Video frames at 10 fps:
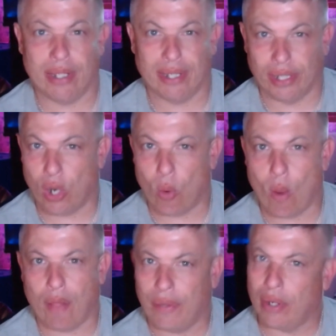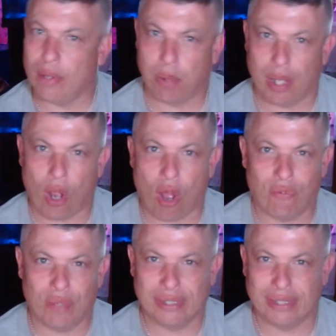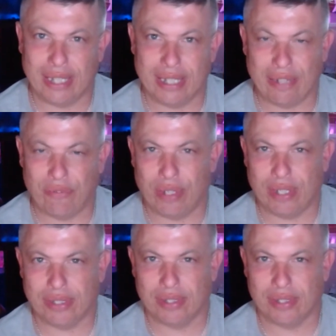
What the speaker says: that can go out there and play offense and defense.